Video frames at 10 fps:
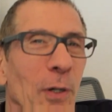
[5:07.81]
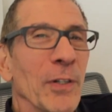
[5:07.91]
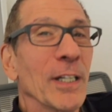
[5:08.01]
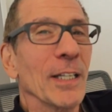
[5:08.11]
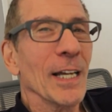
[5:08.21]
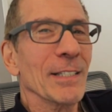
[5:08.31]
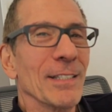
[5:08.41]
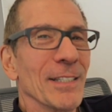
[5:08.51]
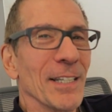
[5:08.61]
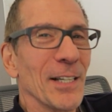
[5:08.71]
Paul
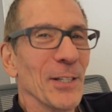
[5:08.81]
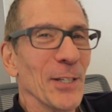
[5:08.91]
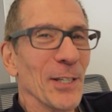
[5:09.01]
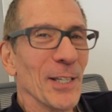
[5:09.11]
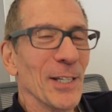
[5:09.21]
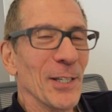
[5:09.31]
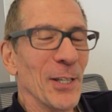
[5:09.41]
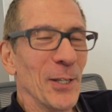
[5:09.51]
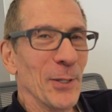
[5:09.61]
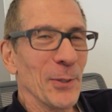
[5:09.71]
neglects to tell you, uh,
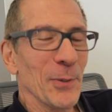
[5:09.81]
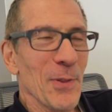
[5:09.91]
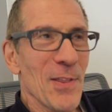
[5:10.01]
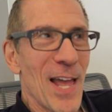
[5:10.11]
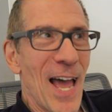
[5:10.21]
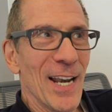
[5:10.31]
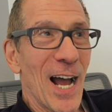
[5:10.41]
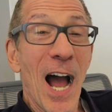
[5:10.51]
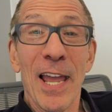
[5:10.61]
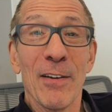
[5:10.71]
you that
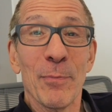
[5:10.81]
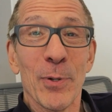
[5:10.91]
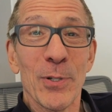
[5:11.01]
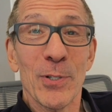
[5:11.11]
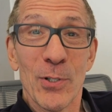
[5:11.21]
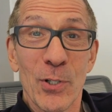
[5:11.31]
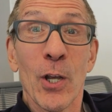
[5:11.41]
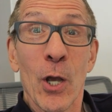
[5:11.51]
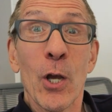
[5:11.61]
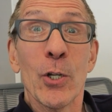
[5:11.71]
I have purchased
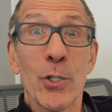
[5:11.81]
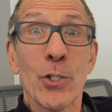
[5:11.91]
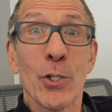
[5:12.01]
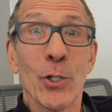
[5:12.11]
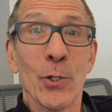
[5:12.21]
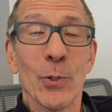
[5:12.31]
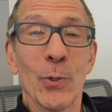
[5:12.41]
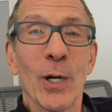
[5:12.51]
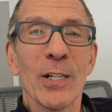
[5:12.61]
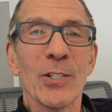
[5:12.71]

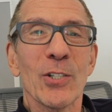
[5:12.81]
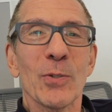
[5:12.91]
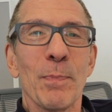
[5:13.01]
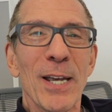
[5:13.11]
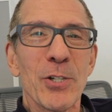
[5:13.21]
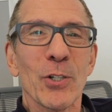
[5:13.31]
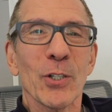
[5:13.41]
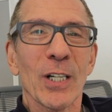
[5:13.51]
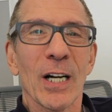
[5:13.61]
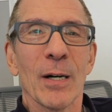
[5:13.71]
two
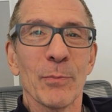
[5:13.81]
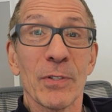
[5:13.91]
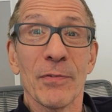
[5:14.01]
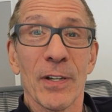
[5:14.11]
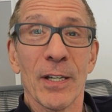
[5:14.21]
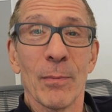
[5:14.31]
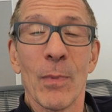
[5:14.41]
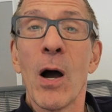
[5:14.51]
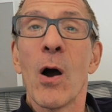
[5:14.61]
special gums for him.